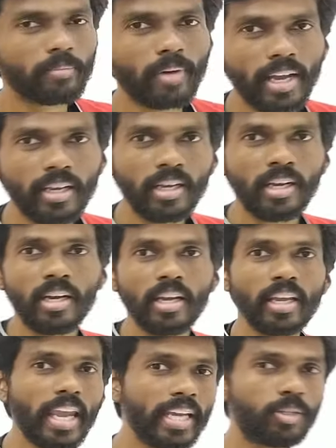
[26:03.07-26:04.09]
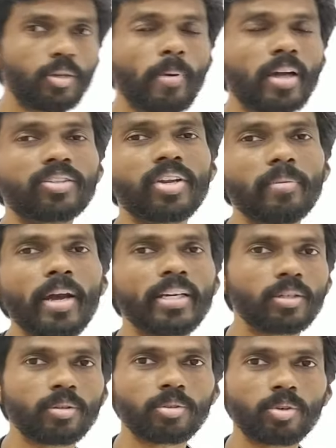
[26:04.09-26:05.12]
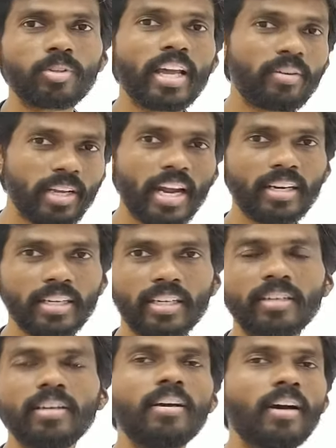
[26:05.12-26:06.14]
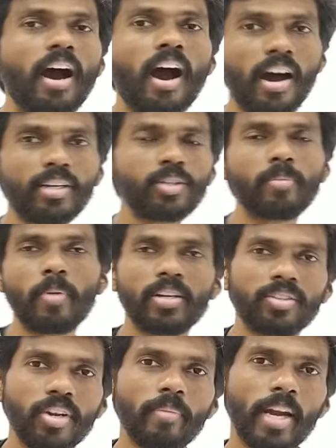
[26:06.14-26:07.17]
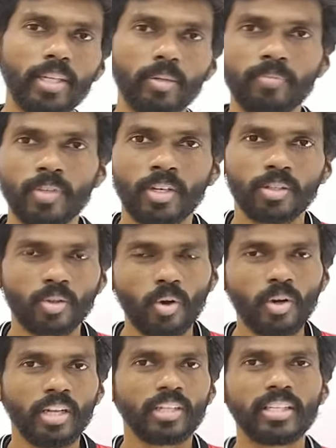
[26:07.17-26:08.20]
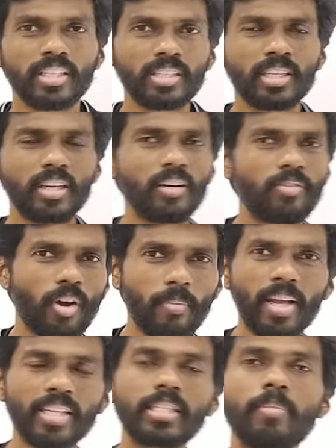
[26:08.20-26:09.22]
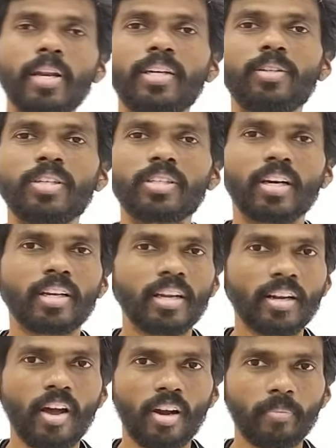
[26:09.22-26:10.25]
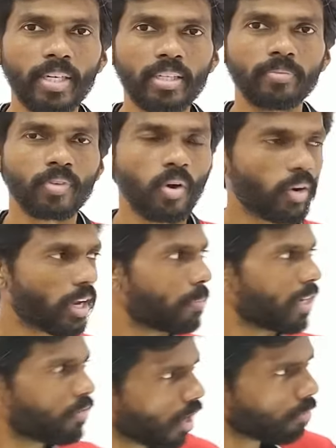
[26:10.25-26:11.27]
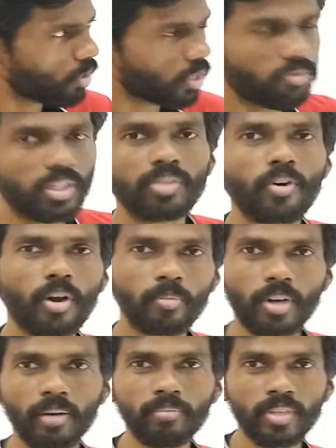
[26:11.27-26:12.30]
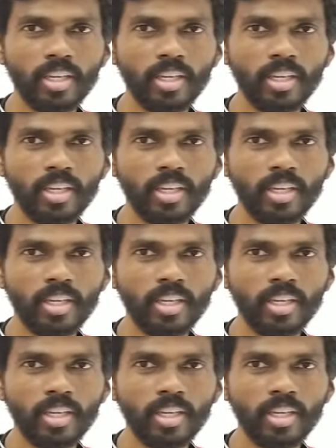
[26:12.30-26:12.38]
by a to the power 3 by 2. So there we had written r to the power 3 by 2. So these formulae are similar to the circular orbit. Okay, but if you observe this formula,